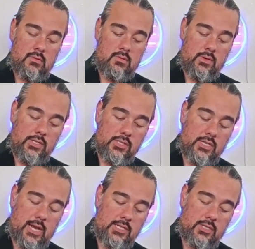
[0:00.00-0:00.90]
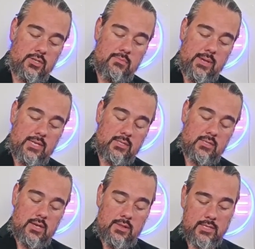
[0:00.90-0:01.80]
which attach to the base,
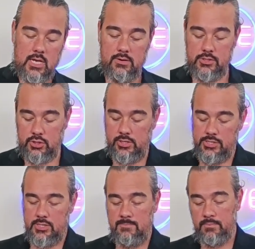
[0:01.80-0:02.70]
and that's how it charges.